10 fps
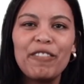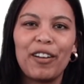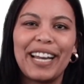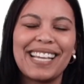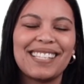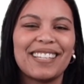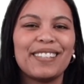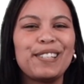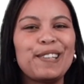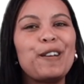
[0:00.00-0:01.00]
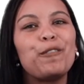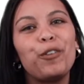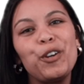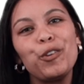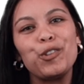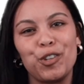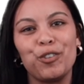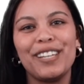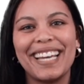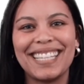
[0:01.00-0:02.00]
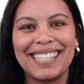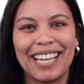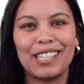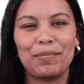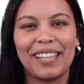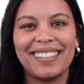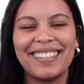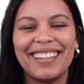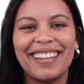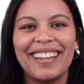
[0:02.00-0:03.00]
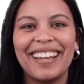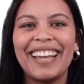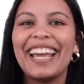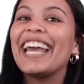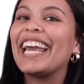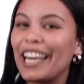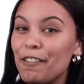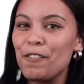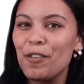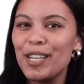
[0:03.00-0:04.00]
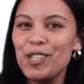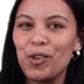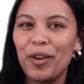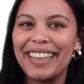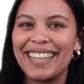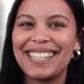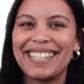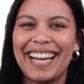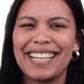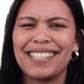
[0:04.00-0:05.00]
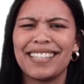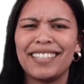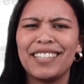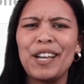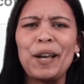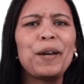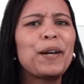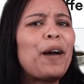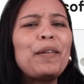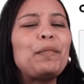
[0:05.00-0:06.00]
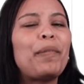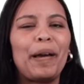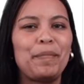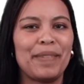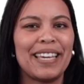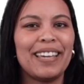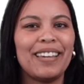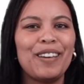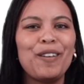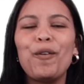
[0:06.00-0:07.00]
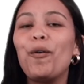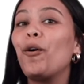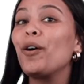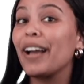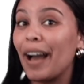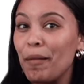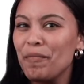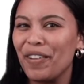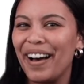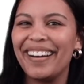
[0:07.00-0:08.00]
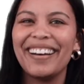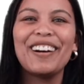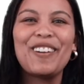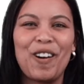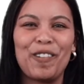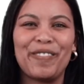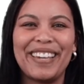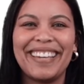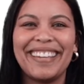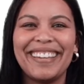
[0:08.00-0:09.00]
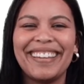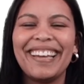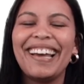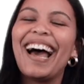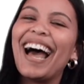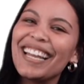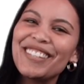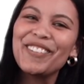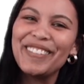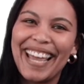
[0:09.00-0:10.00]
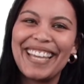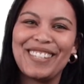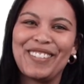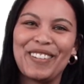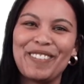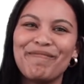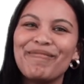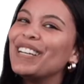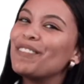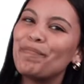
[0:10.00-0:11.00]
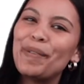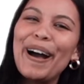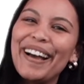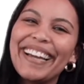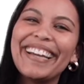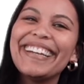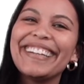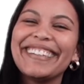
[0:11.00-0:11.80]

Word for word: our lessons for your June assessment. If you enjoyed this lesson, go and buy me or Canva a coffee. Until next term, bye!